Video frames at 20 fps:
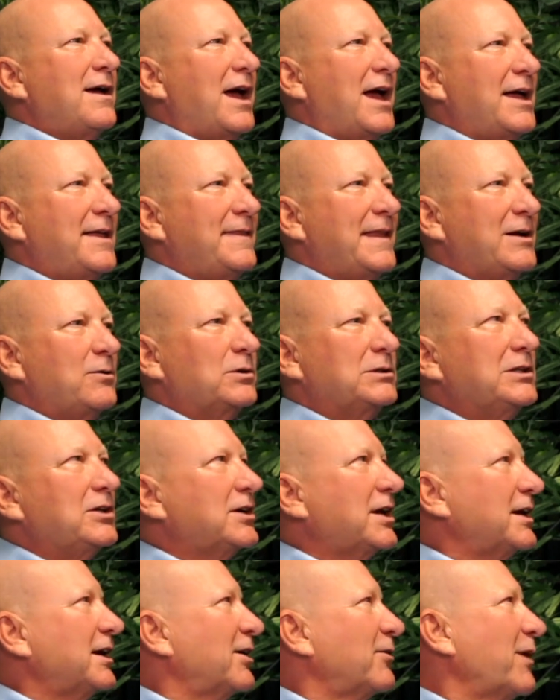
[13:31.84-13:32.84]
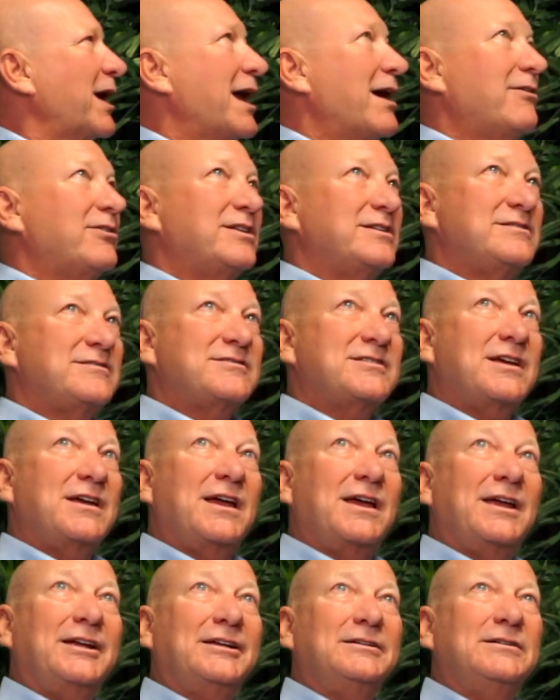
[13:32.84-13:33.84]
And they were looking around and
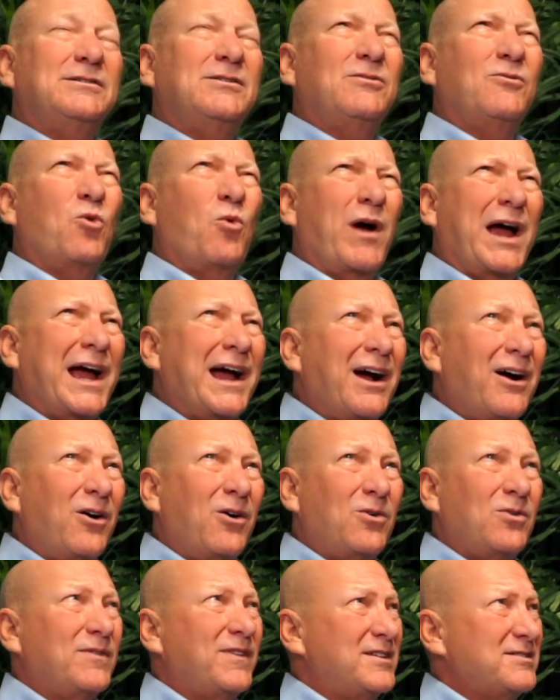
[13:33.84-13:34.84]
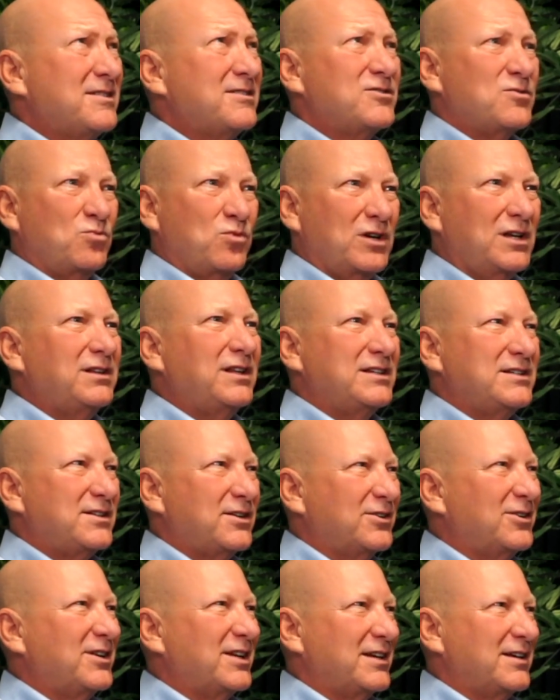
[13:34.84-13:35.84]
saying, wow, this is really
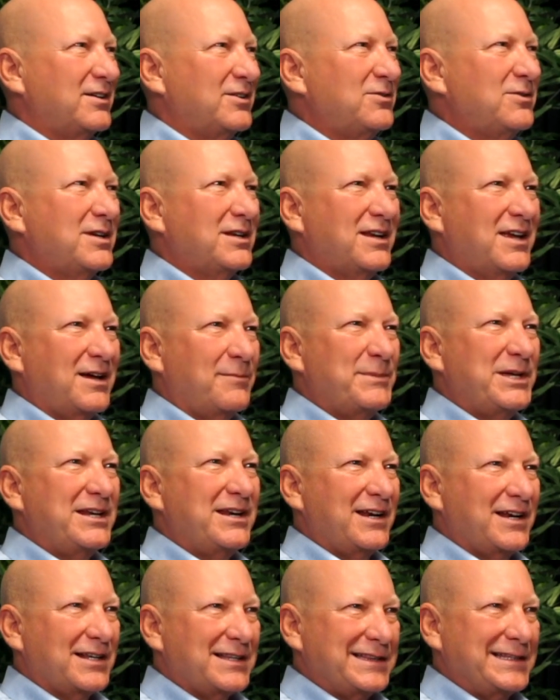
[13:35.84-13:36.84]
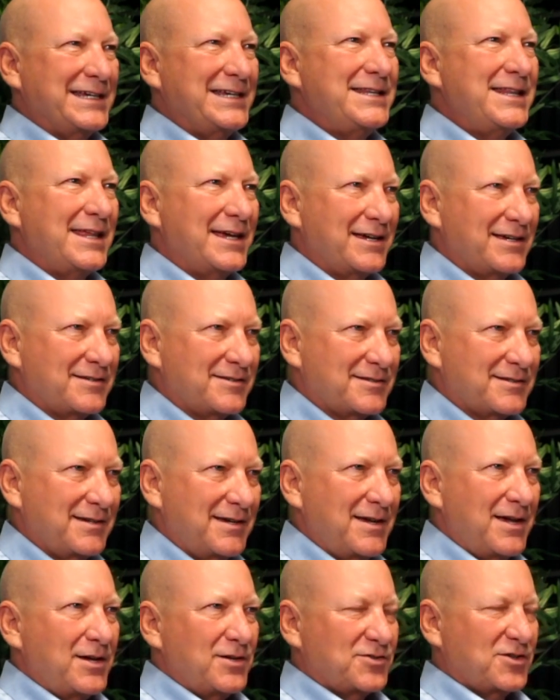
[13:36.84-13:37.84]
dirty. Who can come in and clean this?
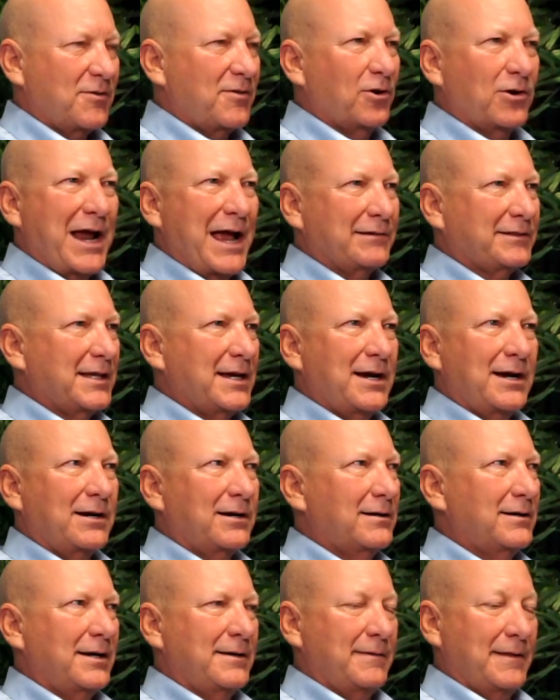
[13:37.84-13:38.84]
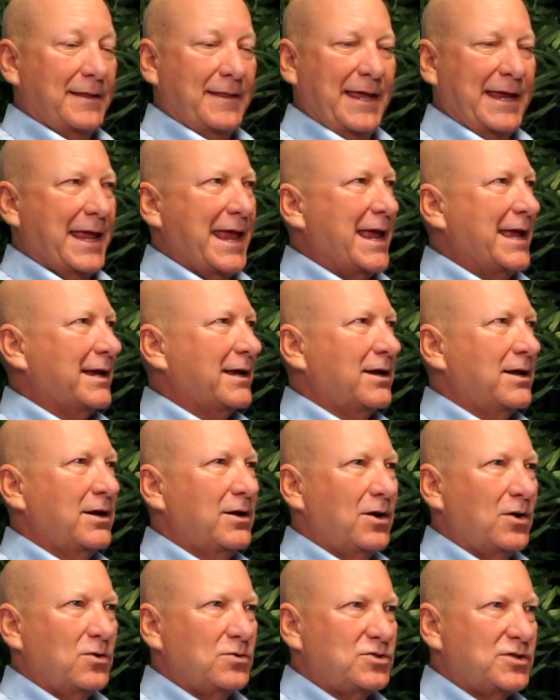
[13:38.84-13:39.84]
So they're out there and they can't
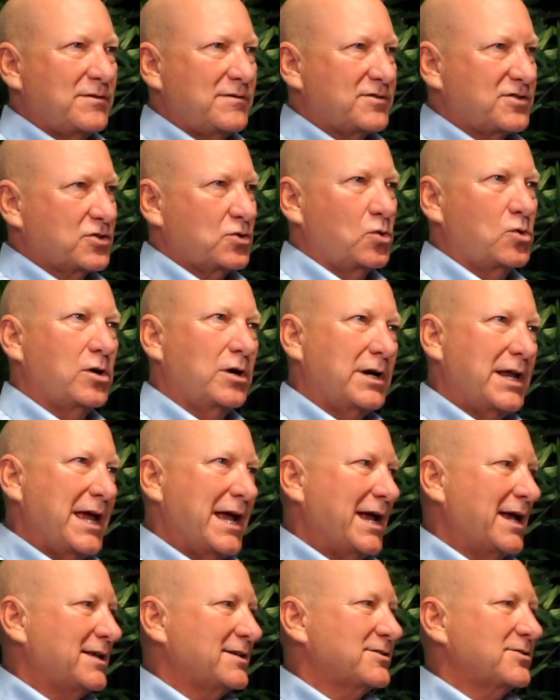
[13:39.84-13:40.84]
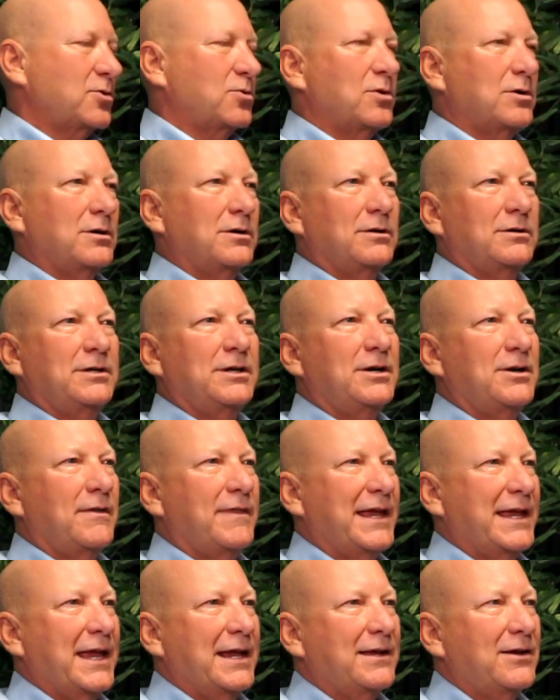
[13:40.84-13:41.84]
go to the store and ask, or, you know,
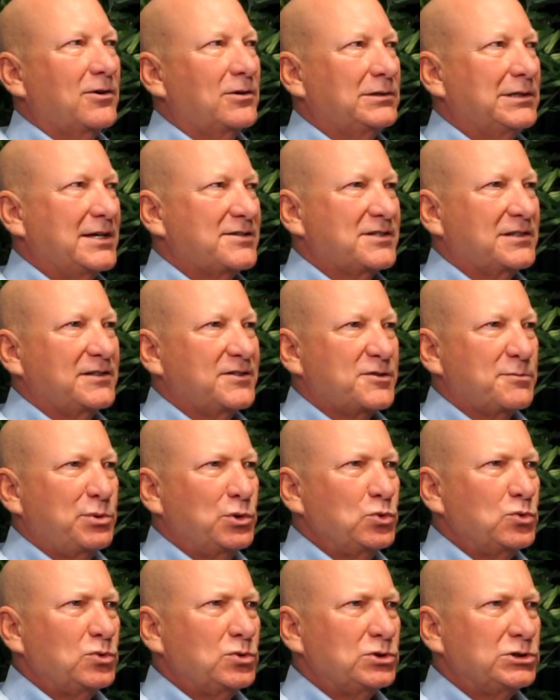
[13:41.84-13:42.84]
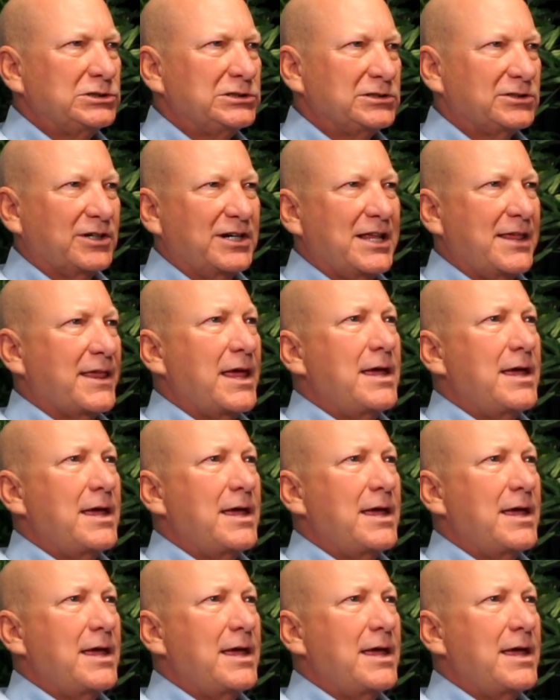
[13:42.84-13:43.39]
they can't go to Leslie's pool or anything.